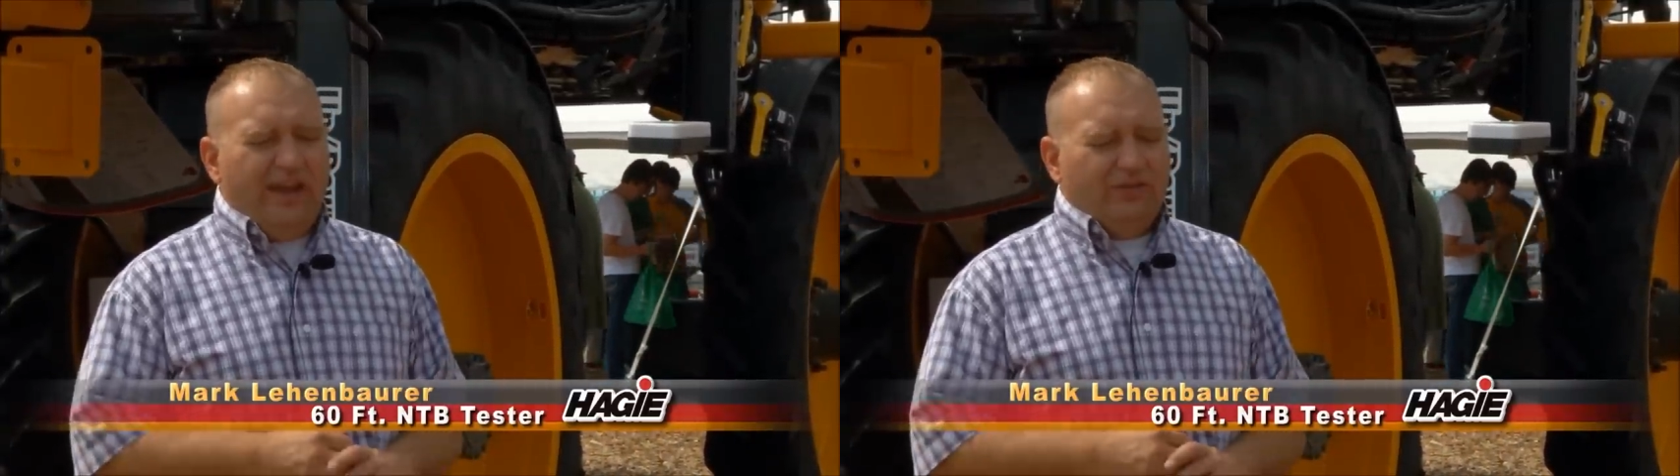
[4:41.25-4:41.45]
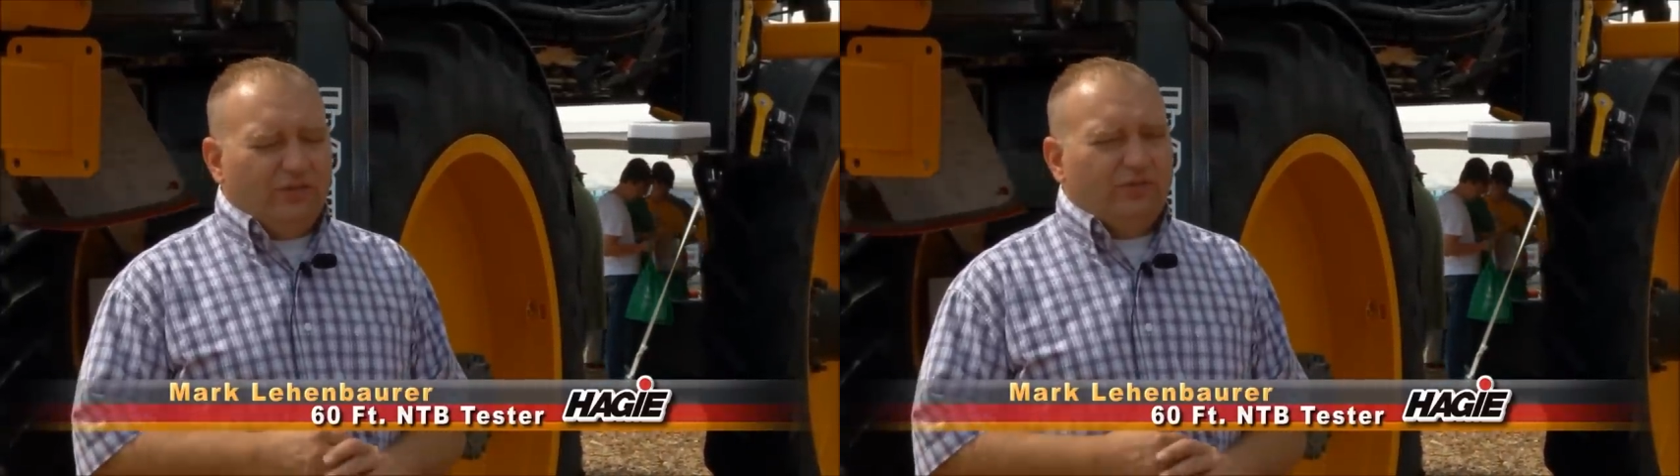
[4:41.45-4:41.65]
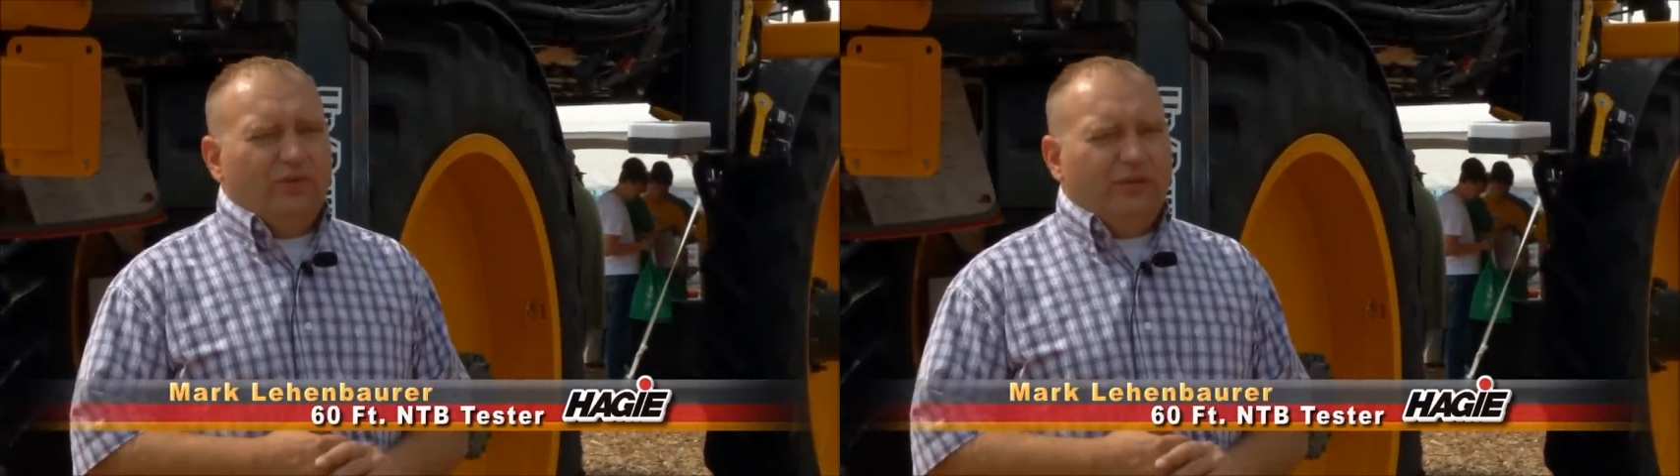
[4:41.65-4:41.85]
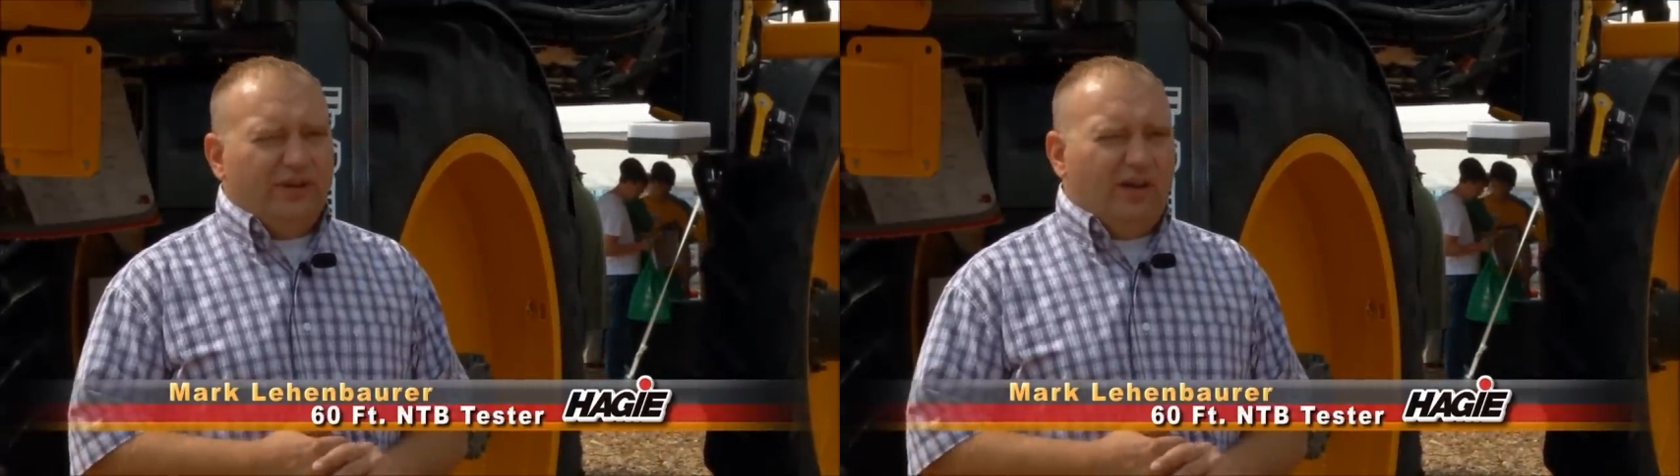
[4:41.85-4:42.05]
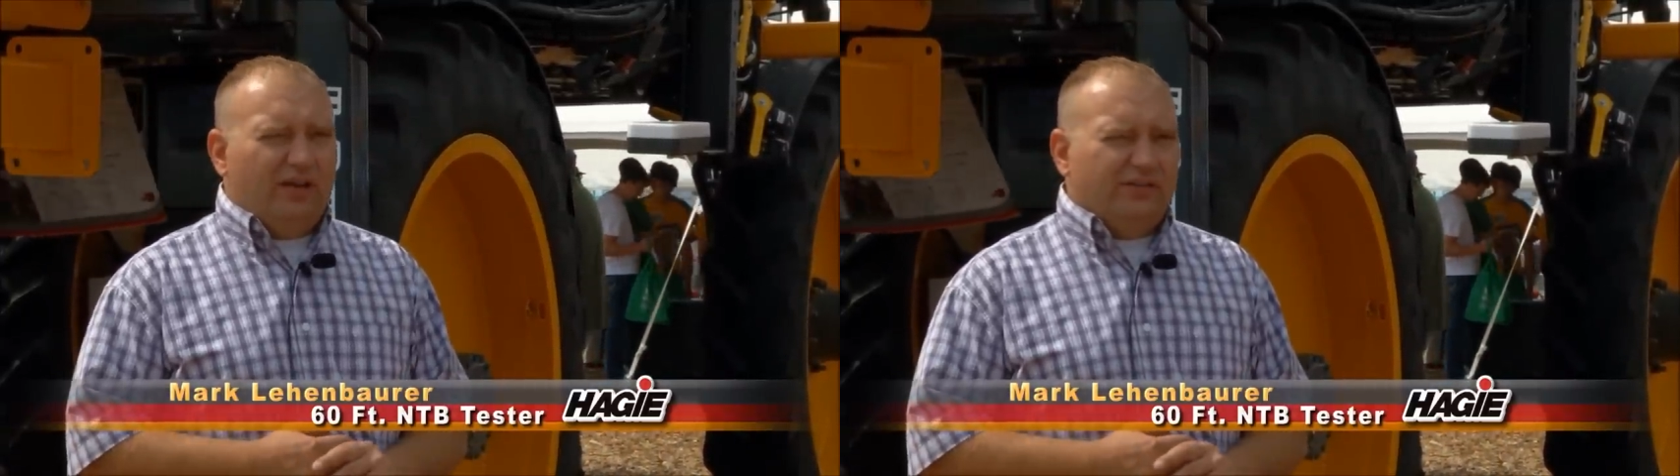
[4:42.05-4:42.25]
handle's
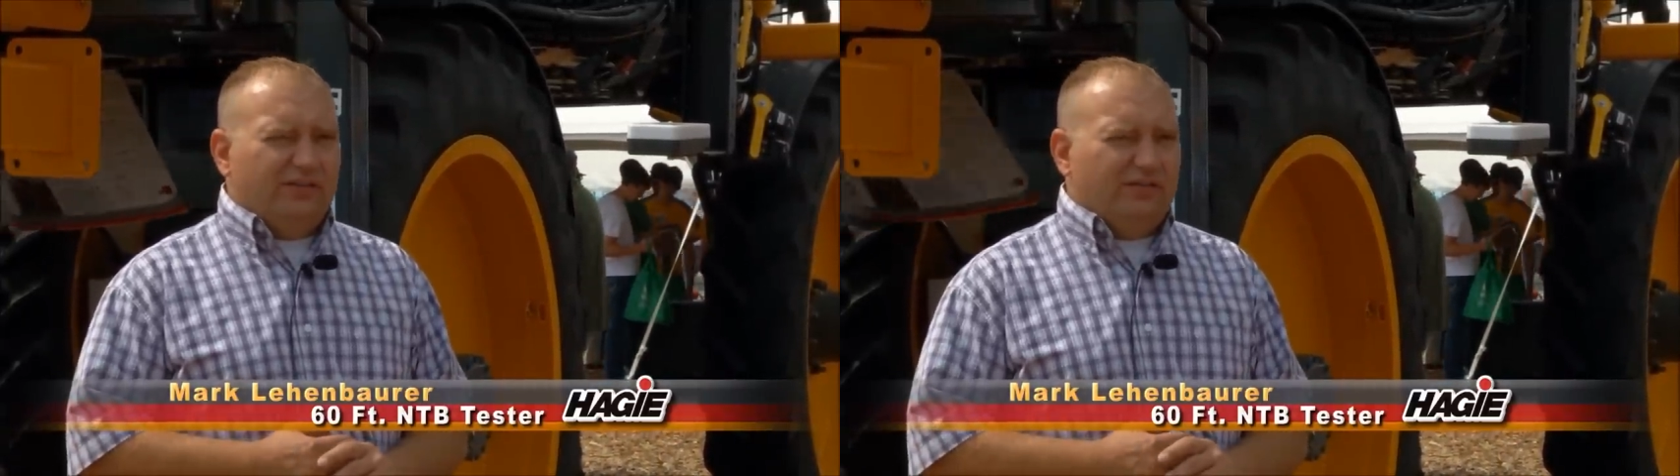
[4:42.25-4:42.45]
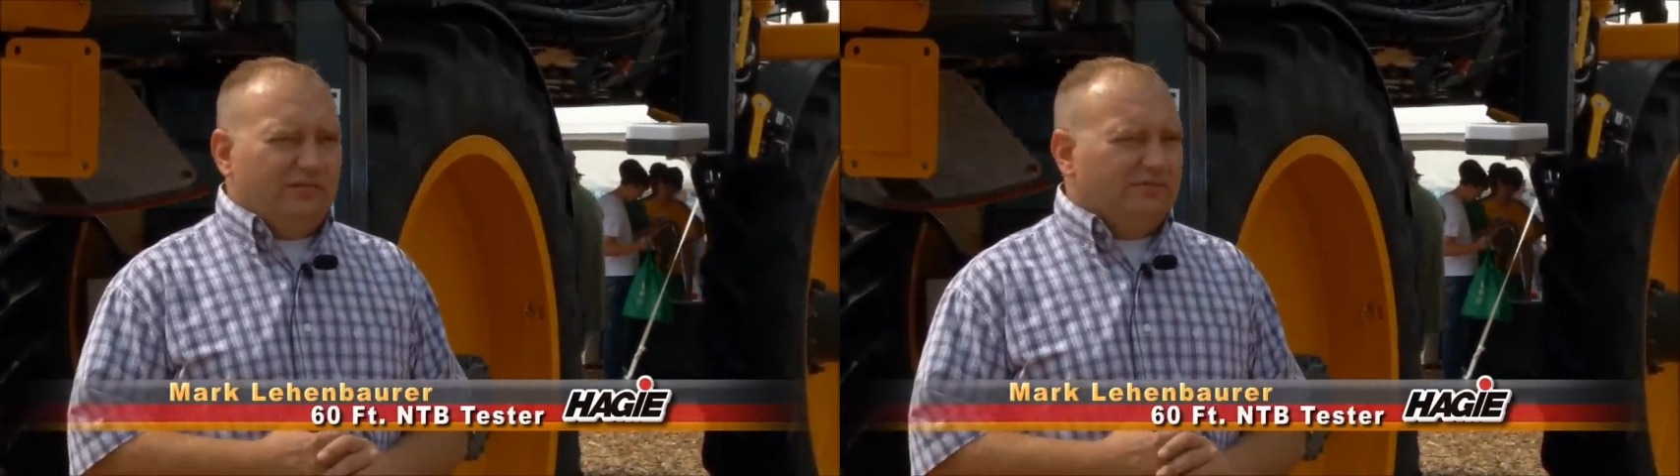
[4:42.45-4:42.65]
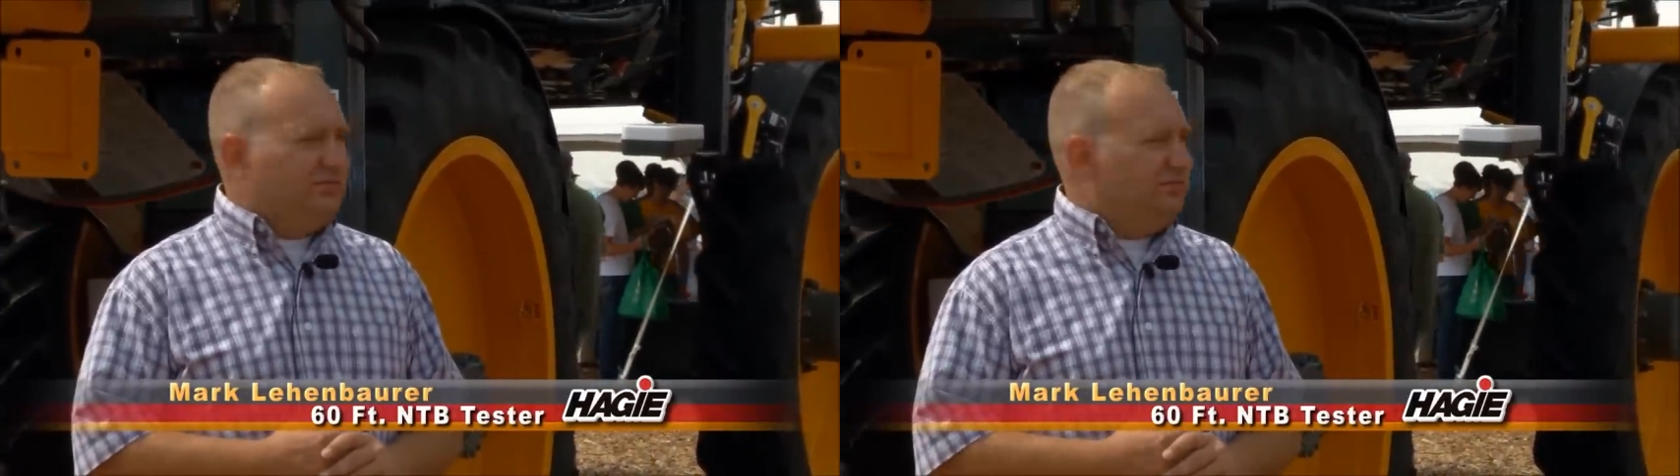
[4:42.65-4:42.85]
really nice.